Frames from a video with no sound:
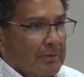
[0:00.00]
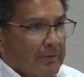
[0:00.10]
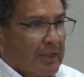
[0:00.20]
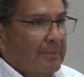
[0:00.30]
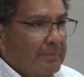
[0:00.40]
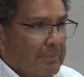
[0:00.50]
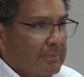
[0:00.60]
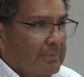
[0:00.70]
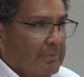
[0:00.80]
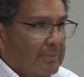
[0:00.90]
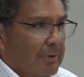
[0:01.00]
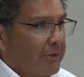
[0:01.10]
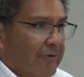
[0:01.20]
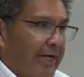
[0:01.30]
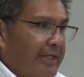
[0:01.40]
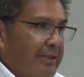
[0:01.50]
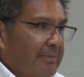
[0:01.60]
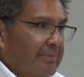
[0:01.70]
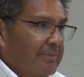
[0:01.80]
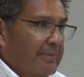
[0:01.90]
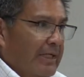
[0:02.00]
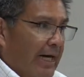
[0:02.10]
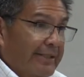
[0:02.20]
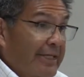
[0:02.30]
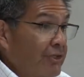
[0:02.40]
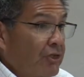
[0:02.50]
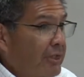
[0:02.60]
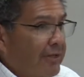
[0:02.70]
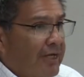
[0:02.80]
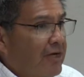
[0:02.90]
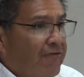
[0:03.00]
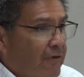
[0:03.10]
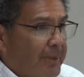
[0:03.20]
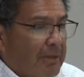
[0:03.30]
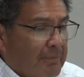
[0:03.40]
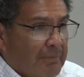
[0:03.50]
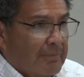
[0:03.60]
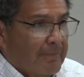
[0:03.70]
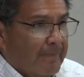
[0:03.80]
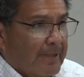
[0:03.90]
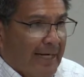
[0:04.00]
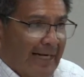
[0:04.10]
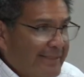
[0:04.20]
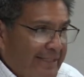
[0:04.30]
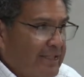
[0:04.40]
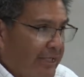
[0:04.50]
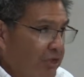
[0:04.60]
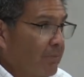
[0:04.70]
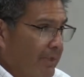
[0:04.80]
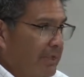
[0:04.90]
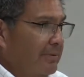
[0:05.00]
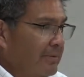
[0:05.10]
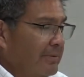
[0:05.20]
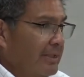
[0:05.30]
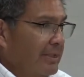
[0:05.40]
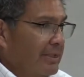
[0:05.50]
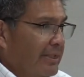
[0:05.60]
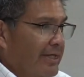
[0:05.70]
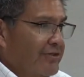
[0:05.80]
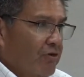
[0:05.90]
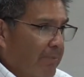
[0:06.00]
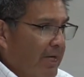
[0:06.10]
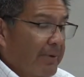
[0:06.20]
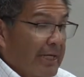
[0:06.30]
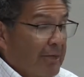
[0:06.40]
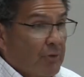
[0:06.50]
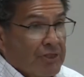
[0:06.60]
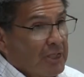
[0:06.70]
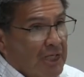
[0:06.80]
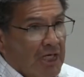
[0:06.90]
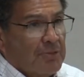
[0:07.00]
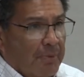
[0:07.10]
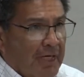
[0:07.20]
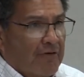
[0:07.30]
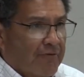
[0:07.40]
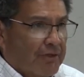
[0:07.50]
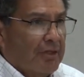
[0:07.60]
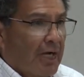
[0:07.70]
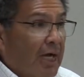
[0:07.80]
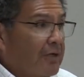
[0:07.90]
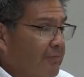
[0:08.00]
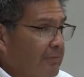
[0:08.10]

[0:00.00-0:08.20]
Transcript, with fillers: Well, Brother Randy, God didn't do anything for me. God didn't heal me. I said, Well, maybe that wasn't God's plan for your life.